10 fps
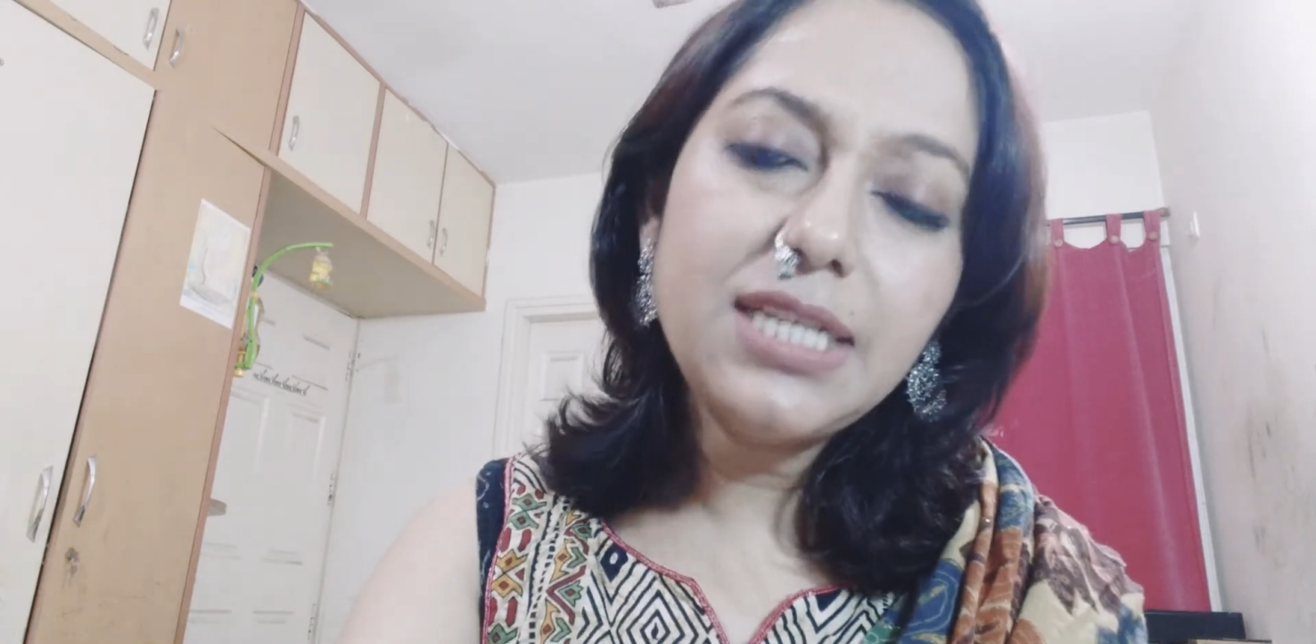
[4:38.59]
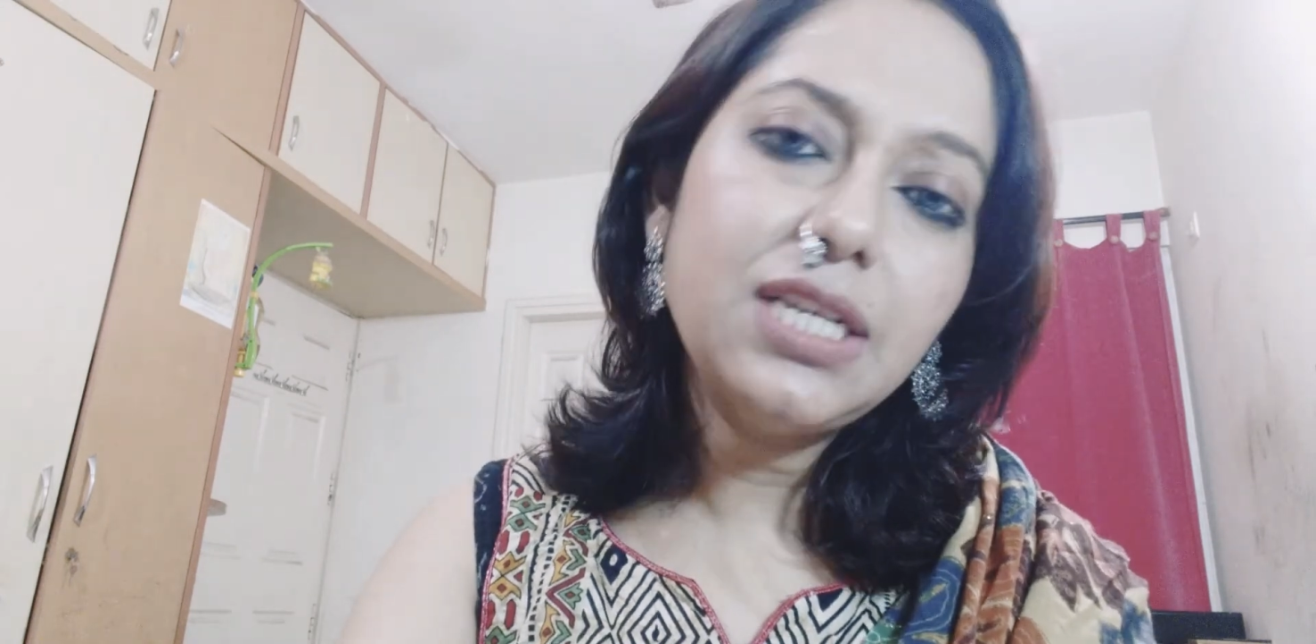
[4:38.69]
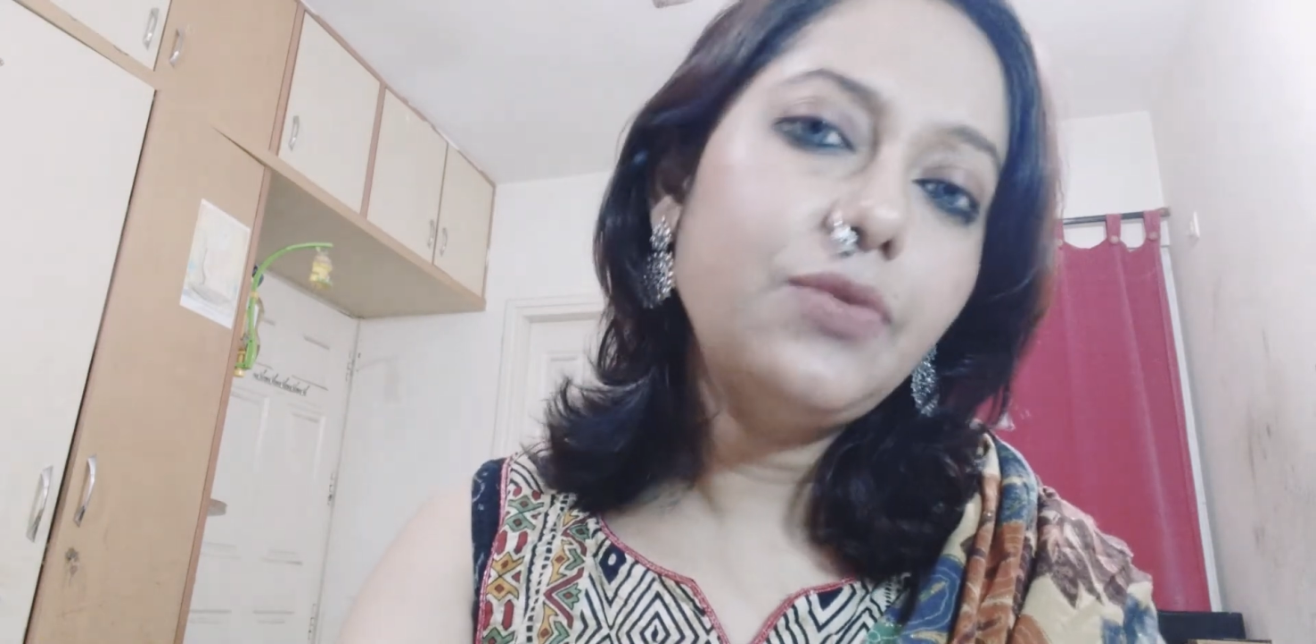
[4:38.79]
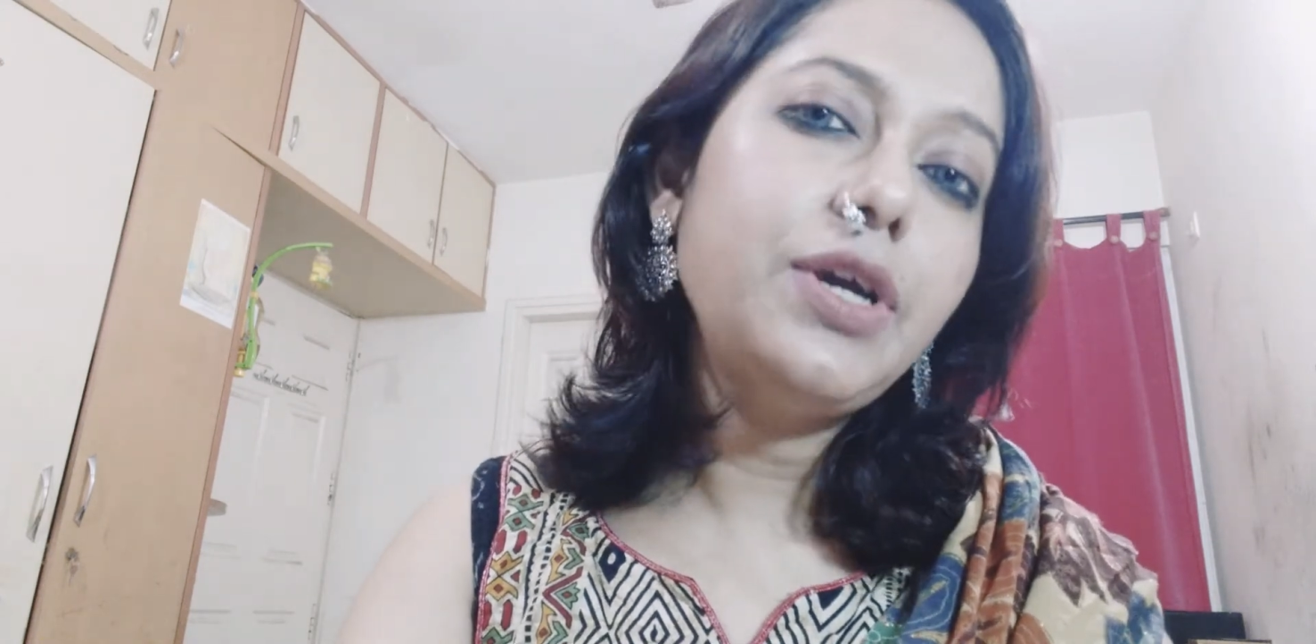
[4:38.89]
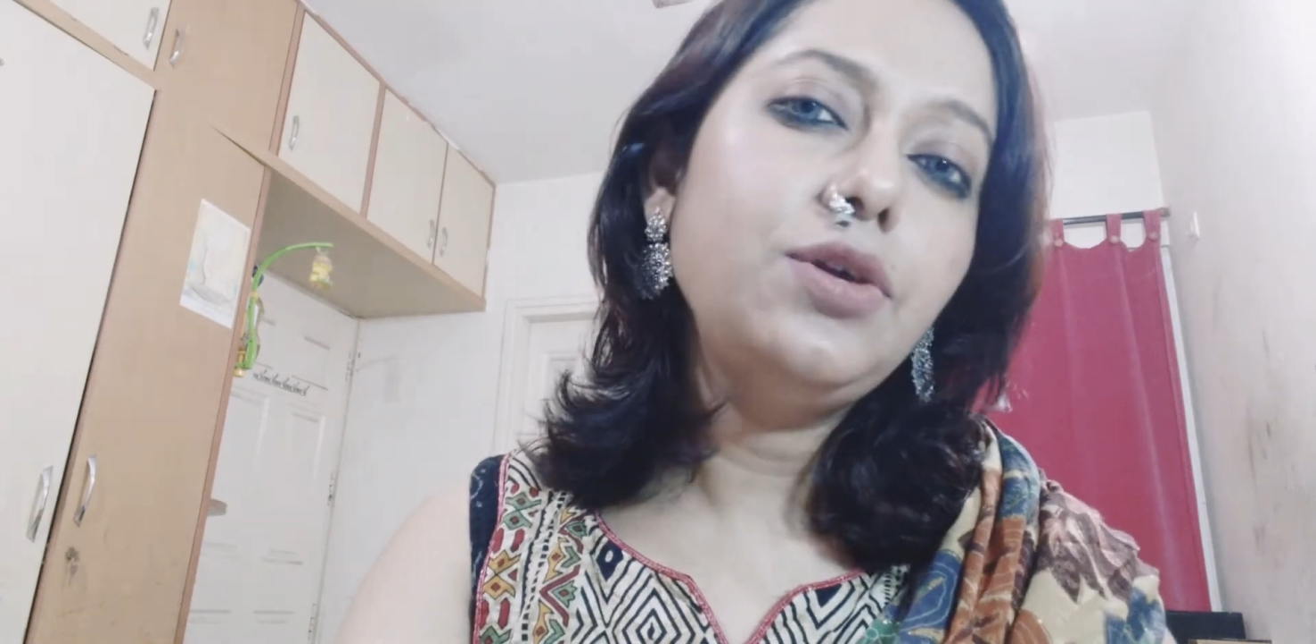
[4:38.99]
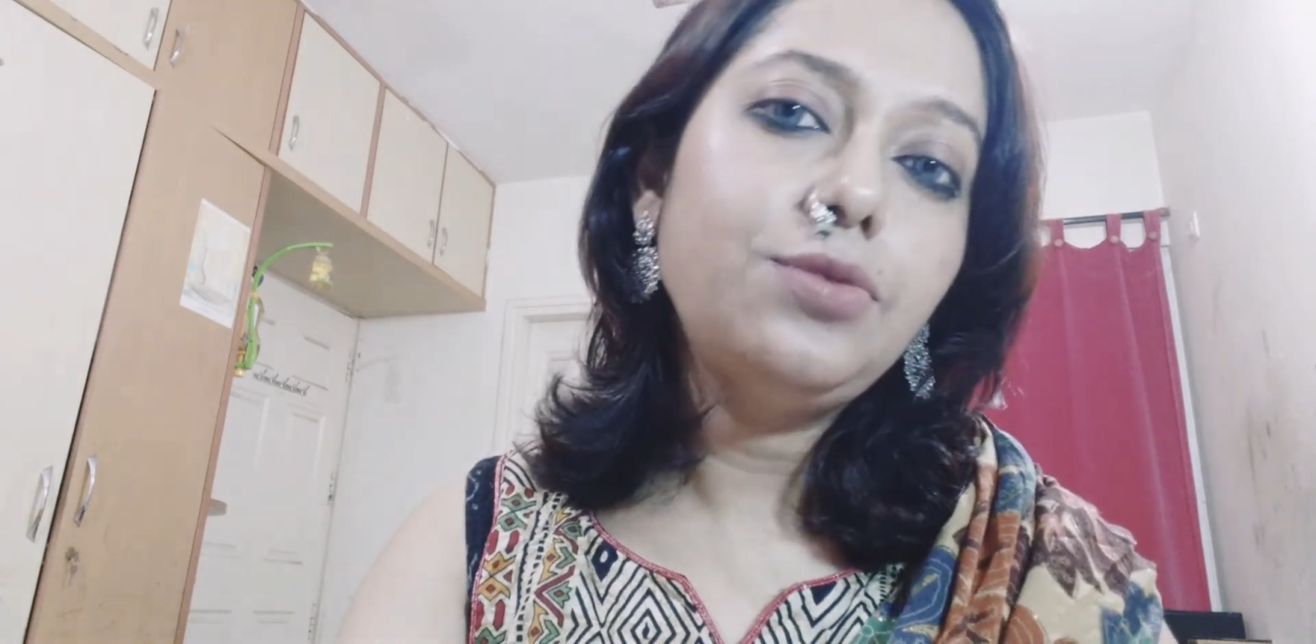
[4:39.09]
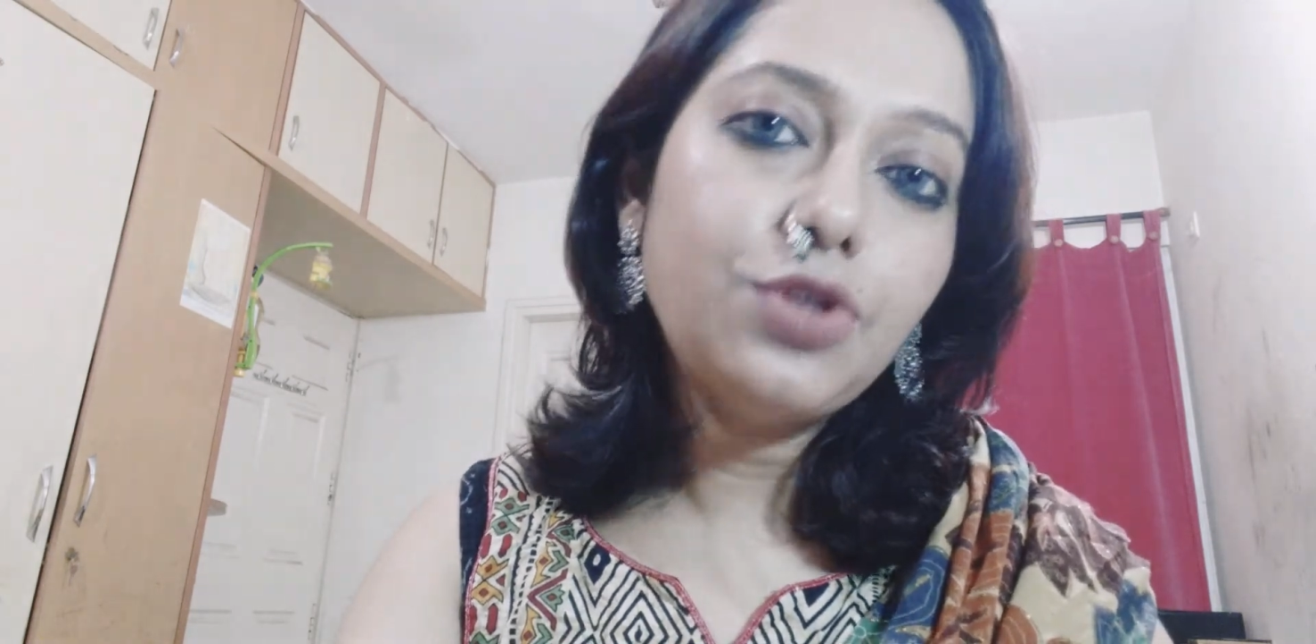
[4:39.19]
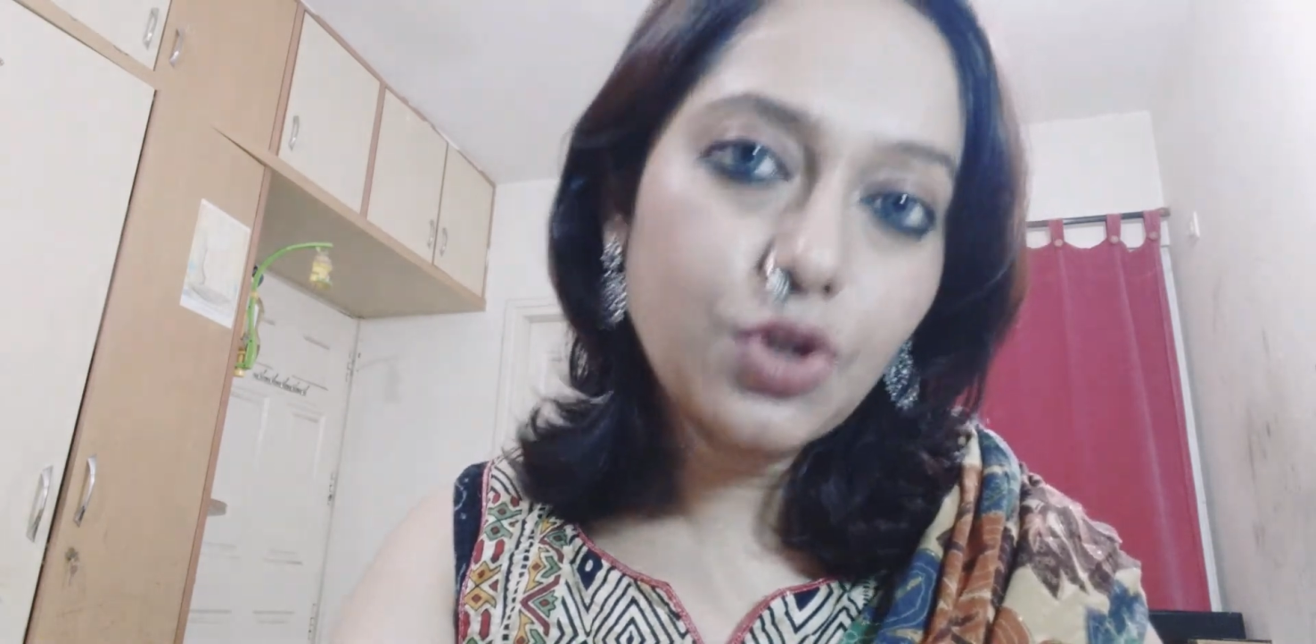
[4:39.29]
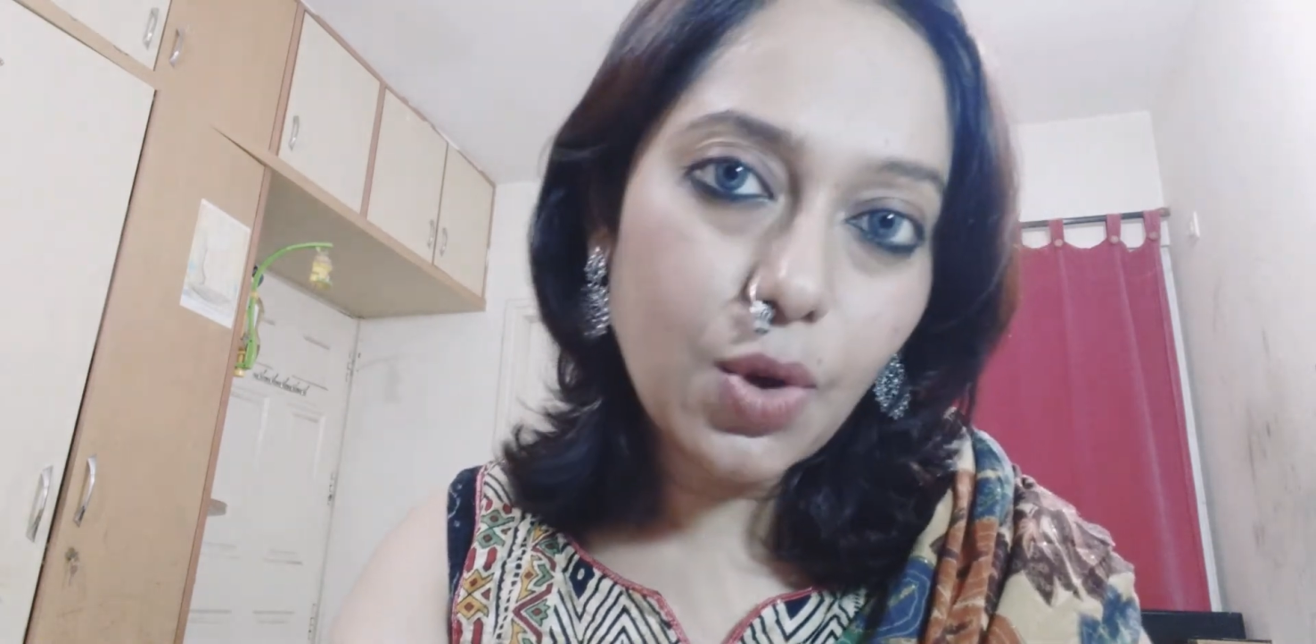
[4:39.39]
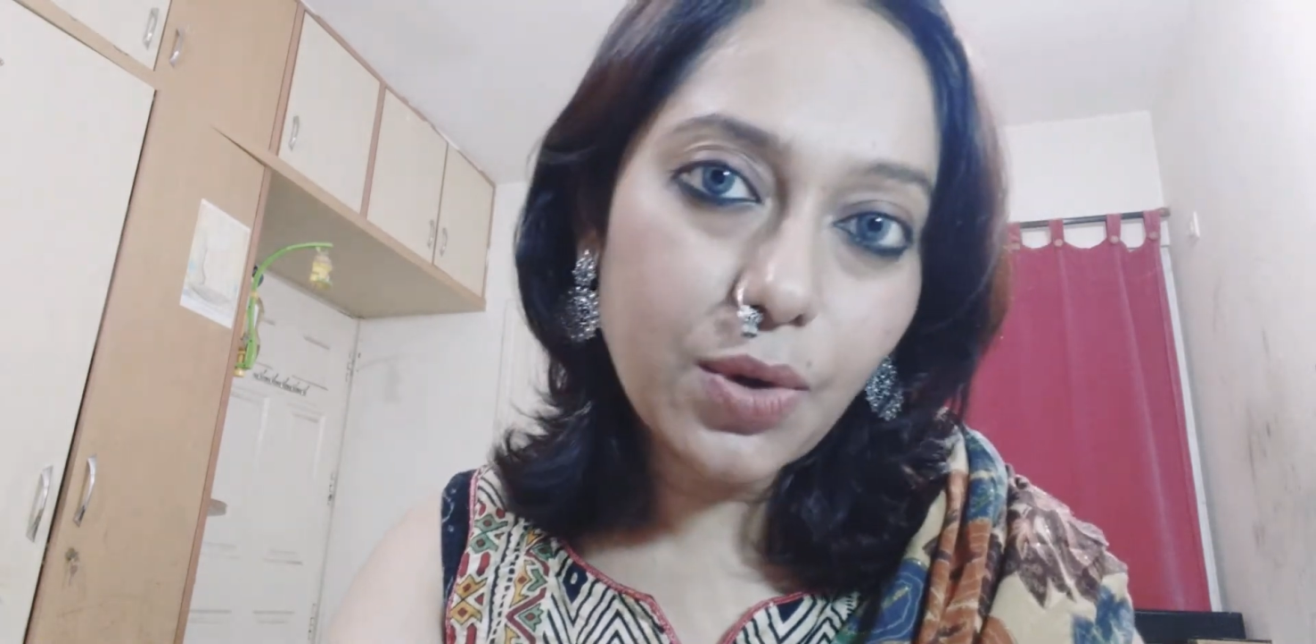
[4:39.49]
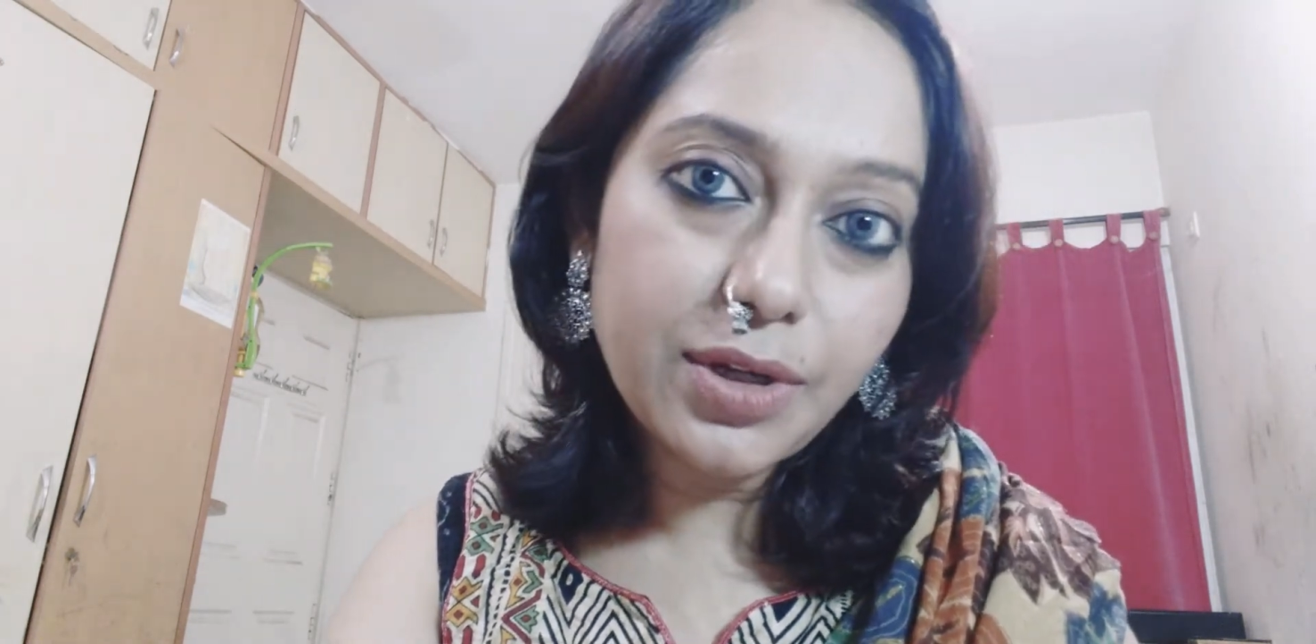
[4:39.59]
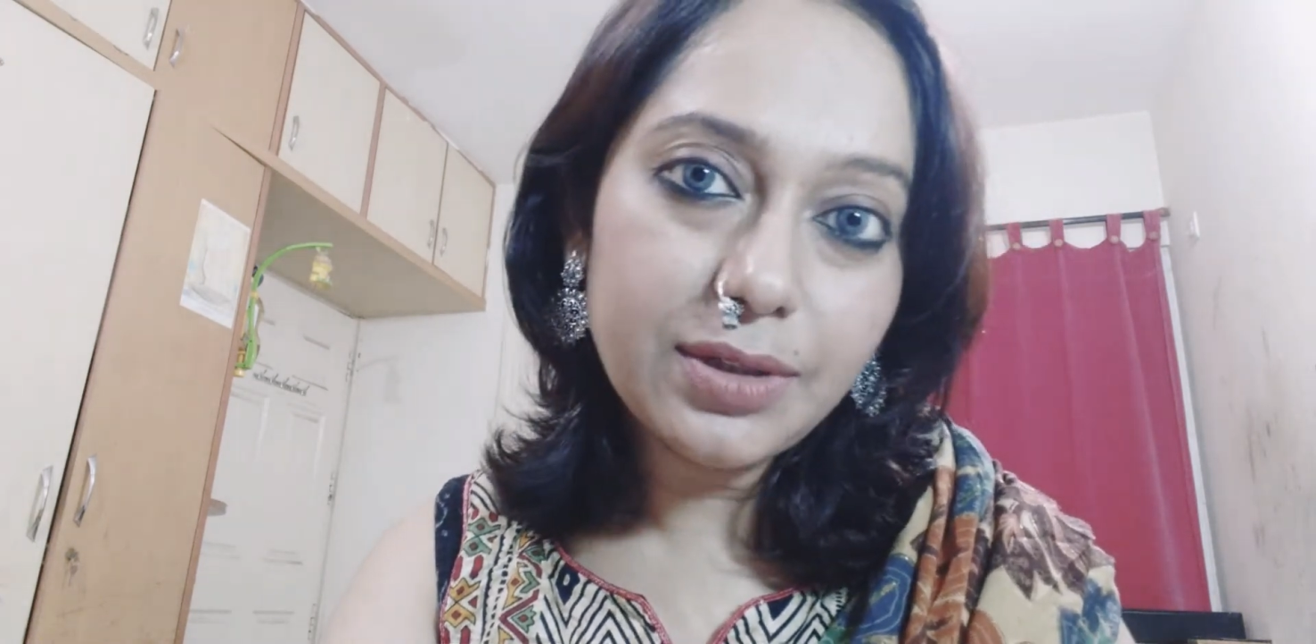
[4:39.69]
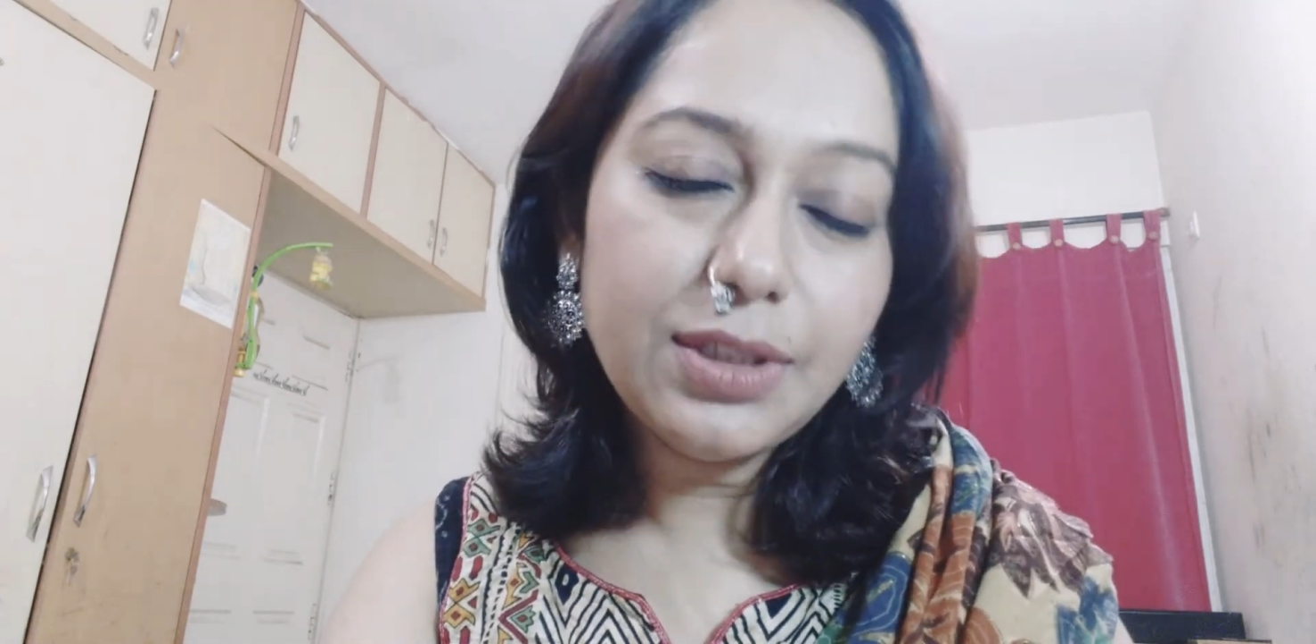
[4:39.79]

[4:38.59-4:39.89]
the way you talk,